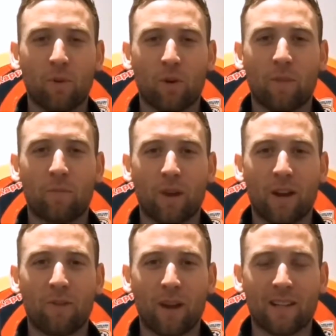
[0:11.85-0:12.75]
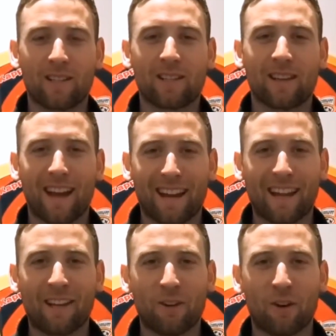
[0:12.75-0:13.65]
Purebred Reds,
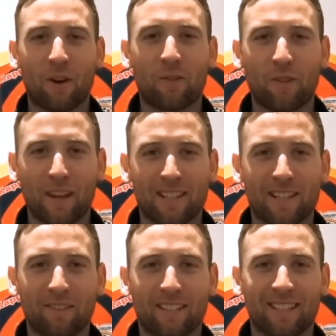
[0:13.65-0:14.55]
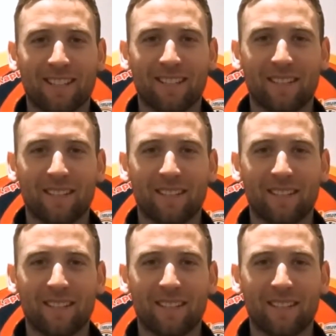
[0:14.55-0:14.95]
Adelaide United Fan TV.